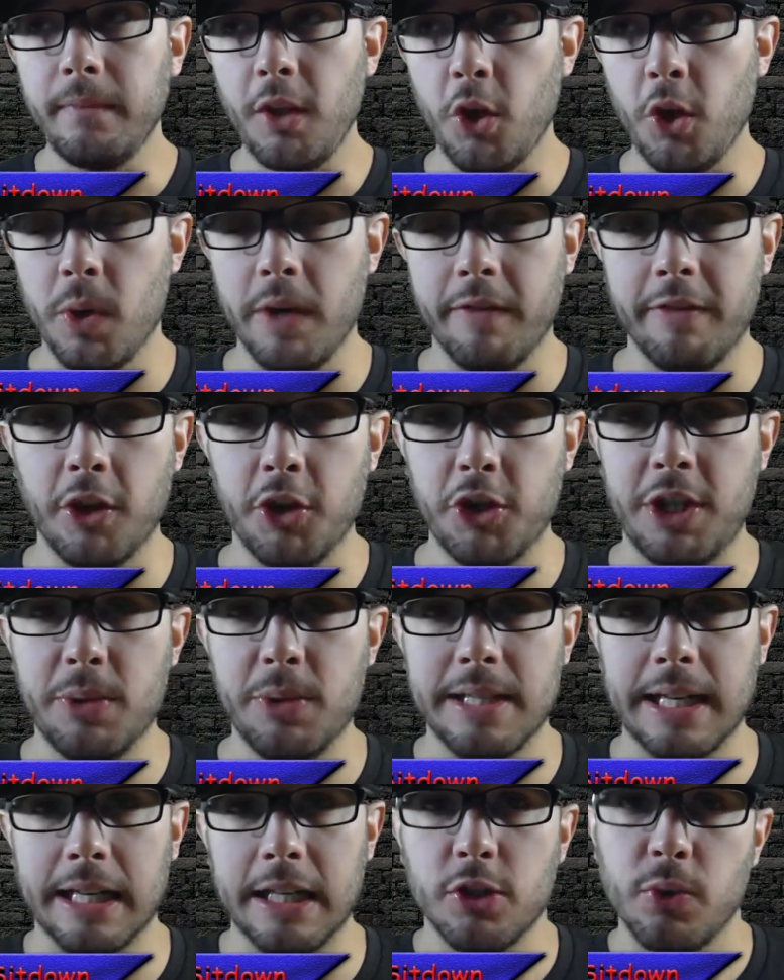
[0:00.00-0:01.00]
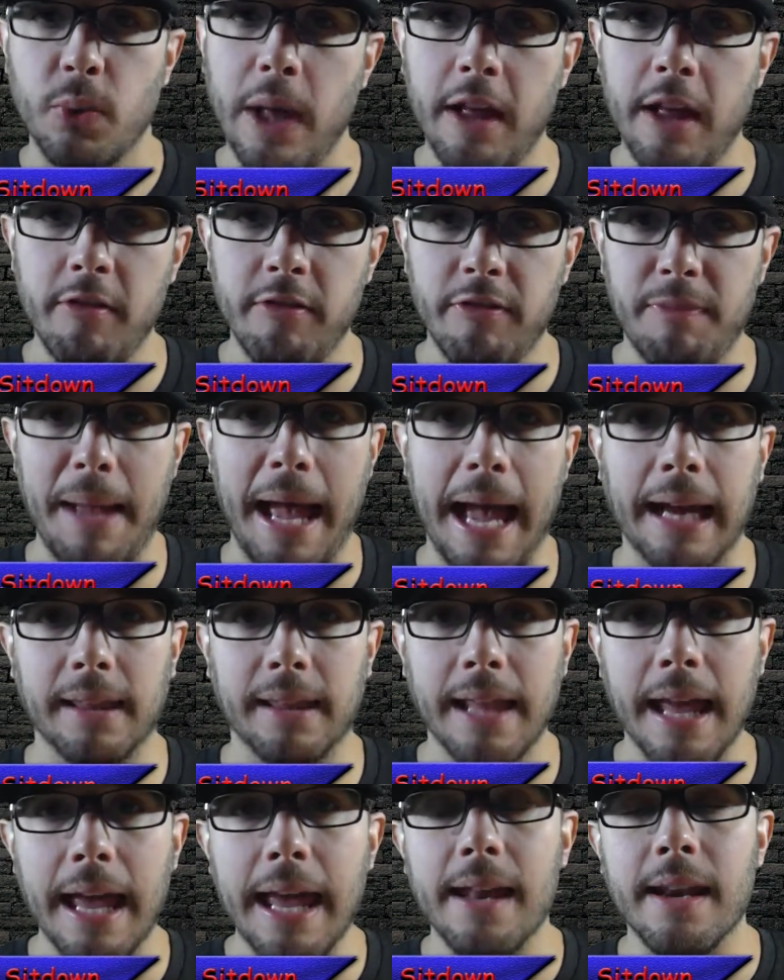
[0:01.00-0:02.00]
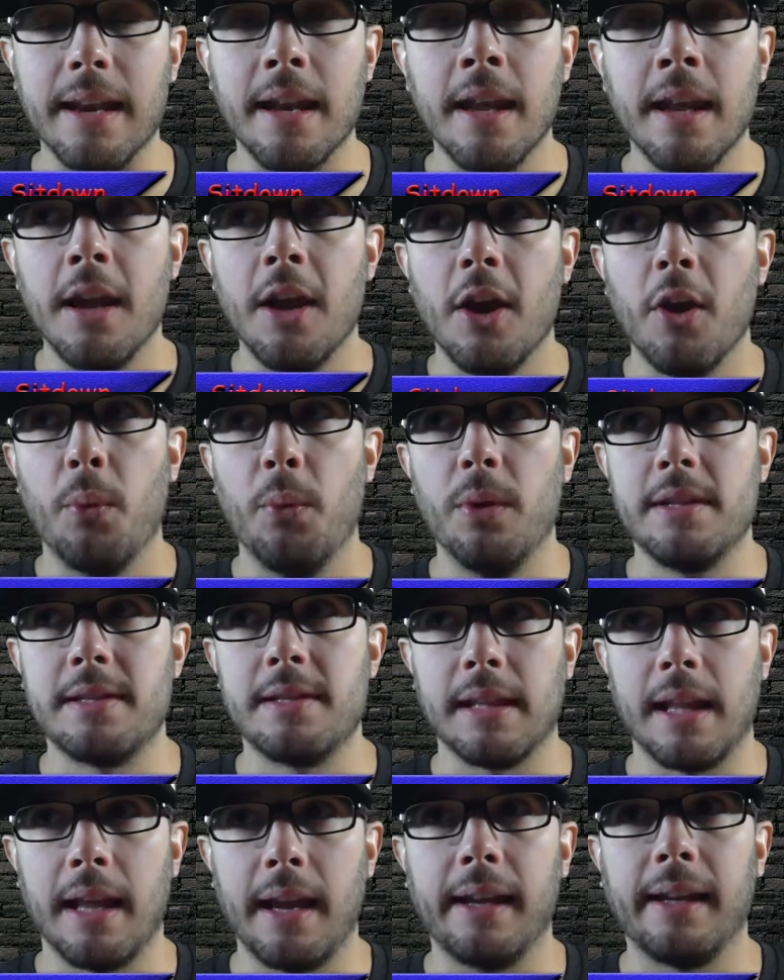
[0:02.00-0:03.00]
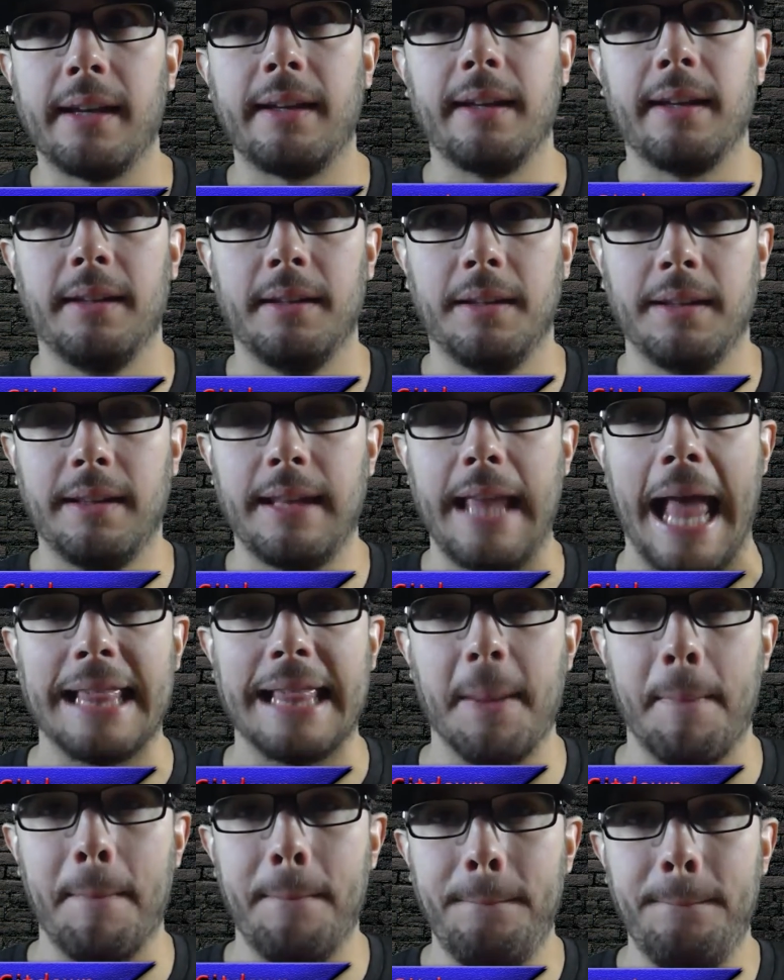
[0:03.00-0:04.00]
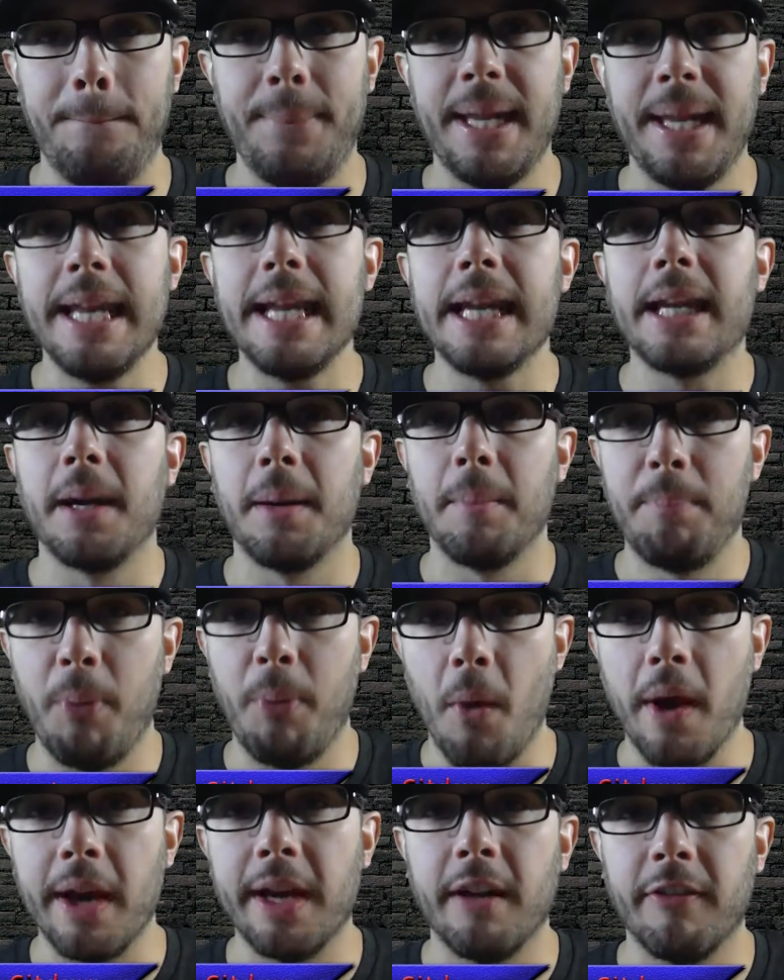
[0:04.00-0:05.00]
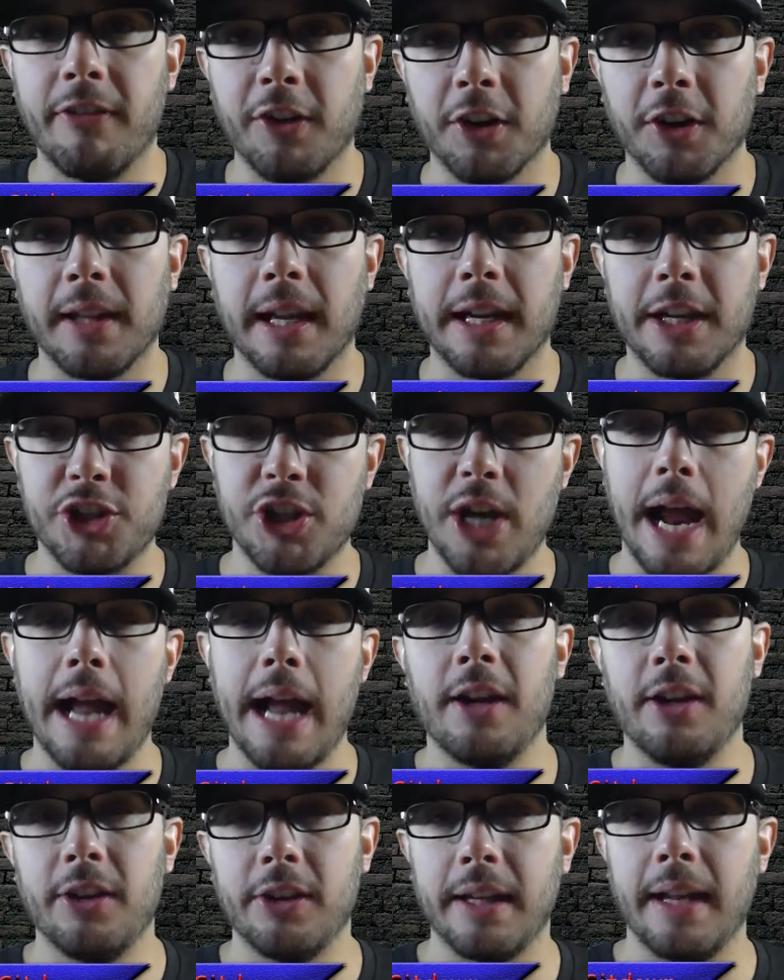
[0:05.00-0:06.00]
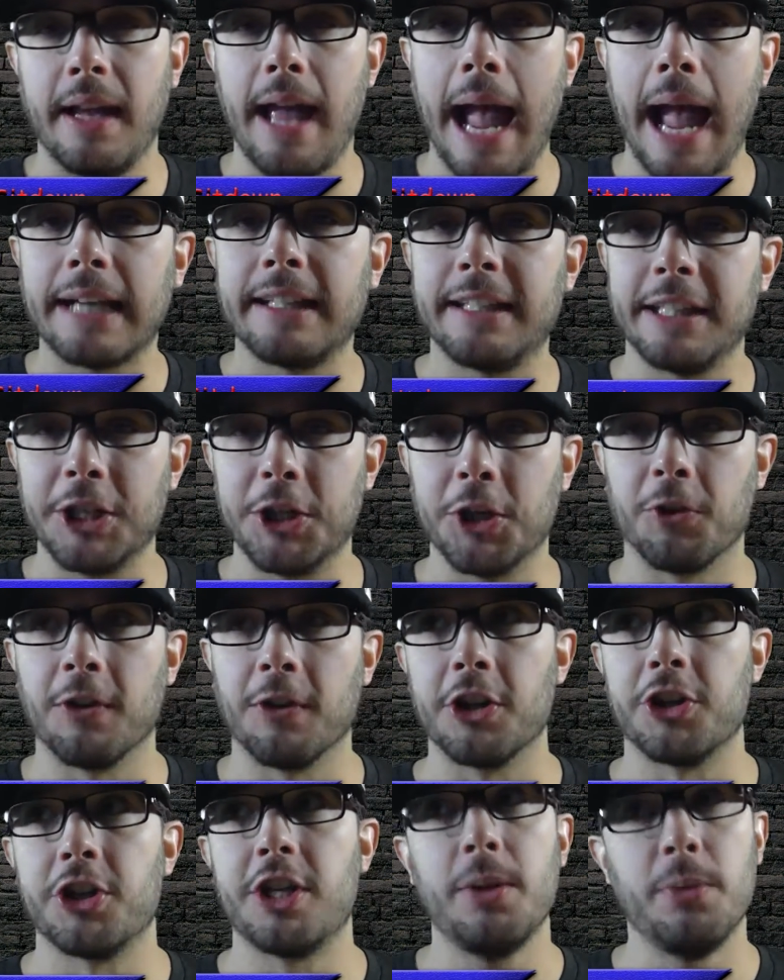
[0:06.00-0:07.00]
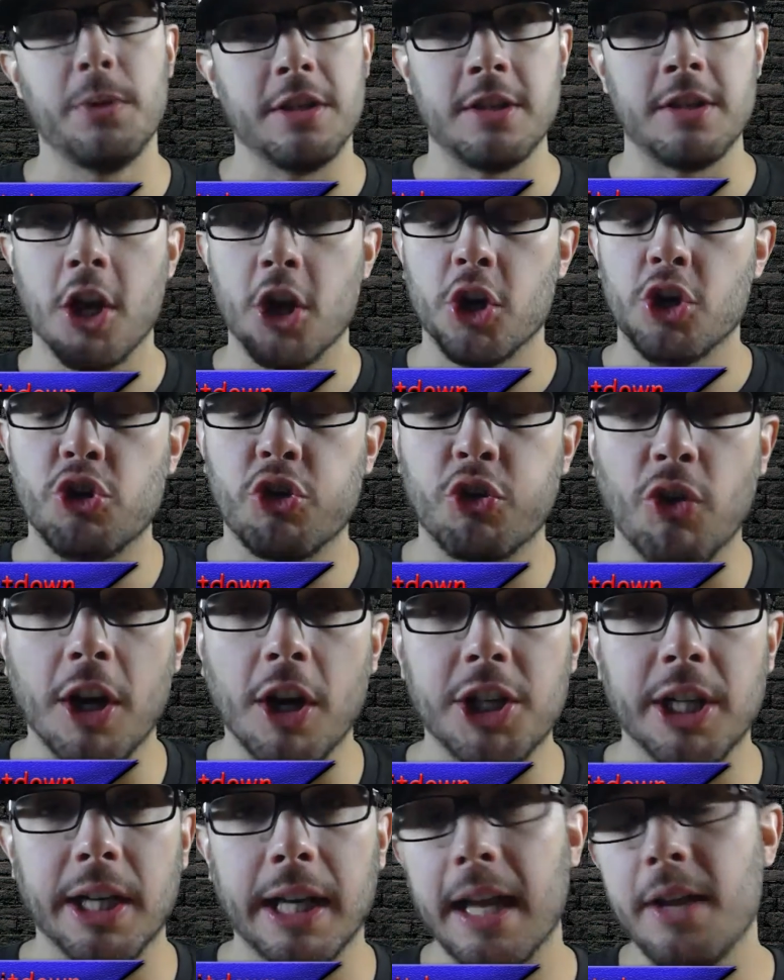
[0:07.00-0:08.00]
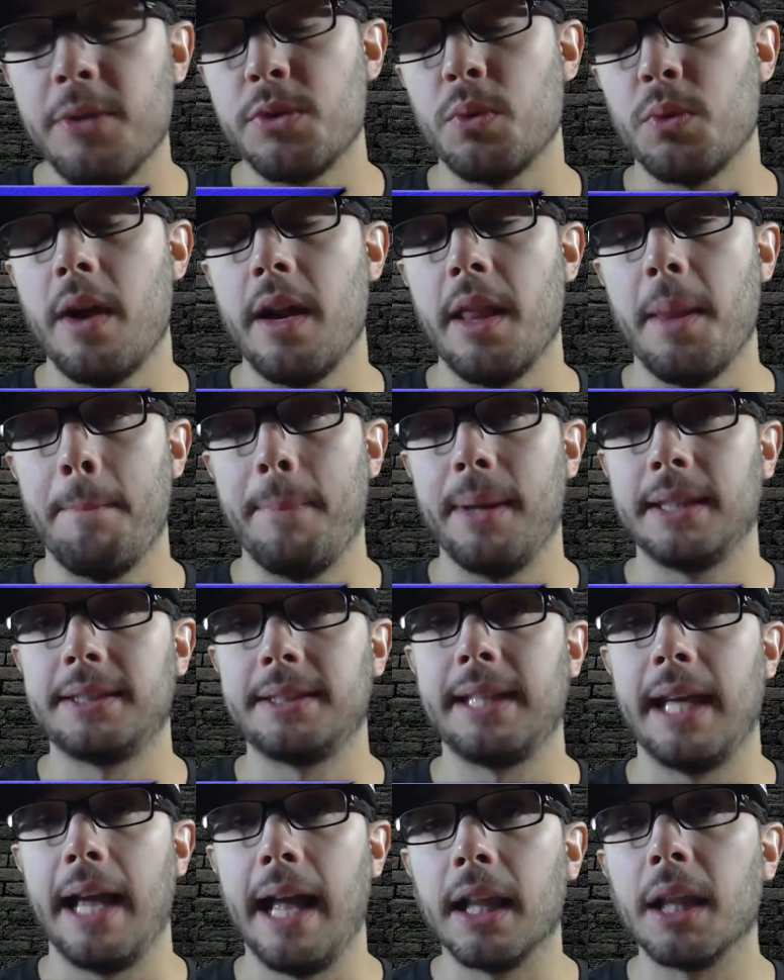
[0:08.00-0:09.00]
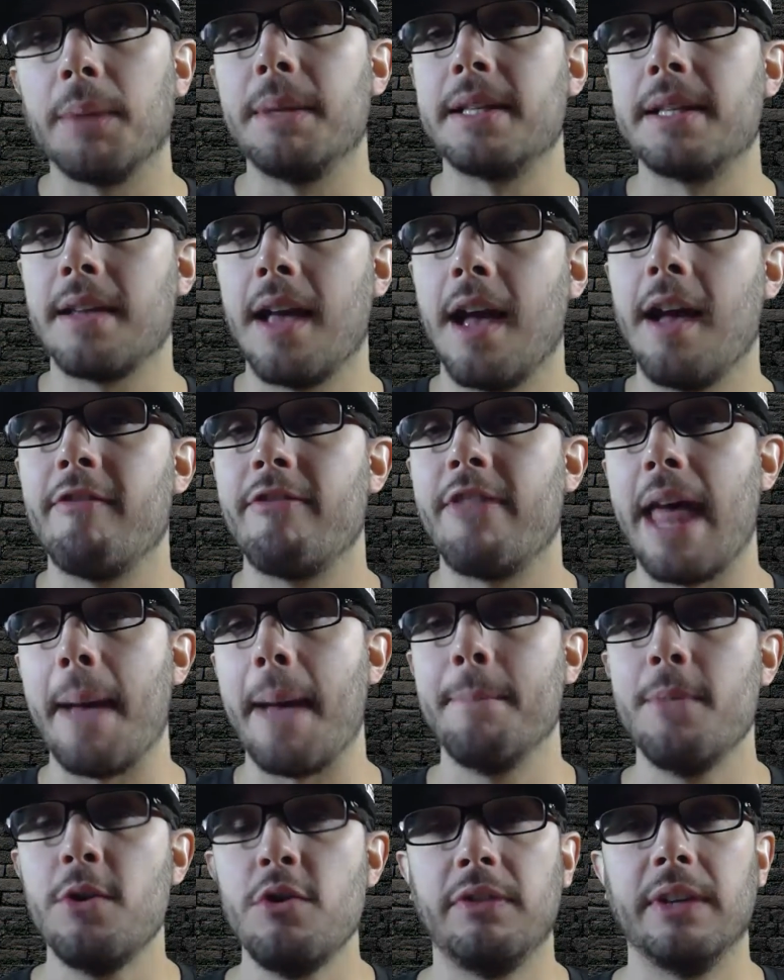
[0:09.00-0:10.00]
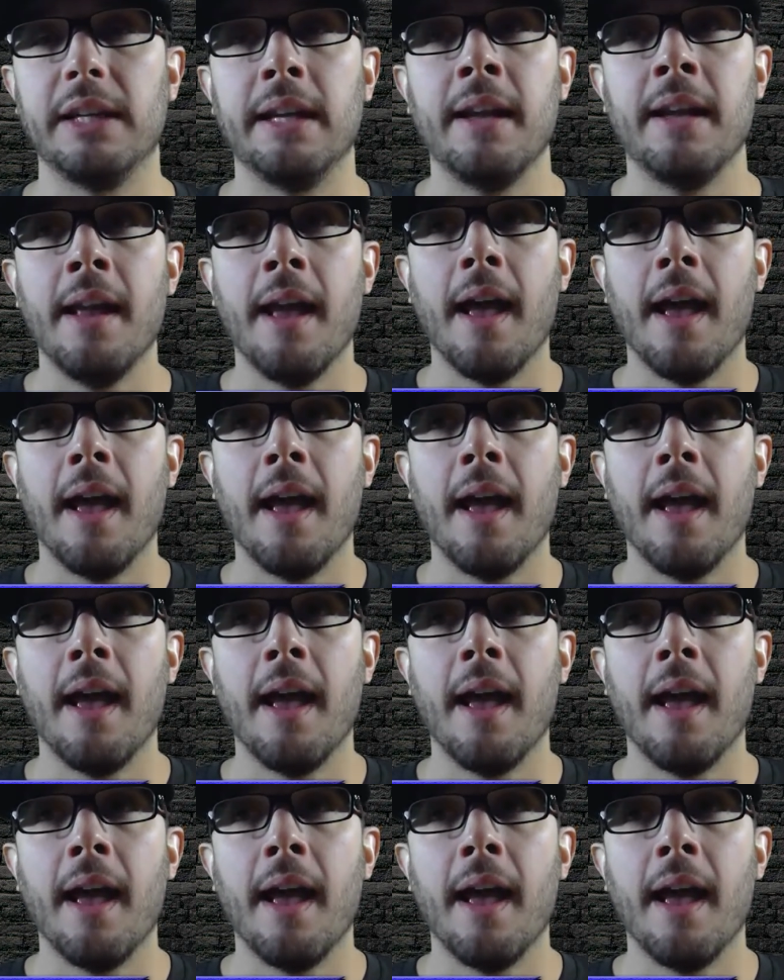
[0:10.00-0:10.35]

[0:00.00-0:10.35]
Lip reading: who, even though she was like 12 back then, was like at the peak point of her like child acting career. She was crushing it. It was one of the best elements of that movie.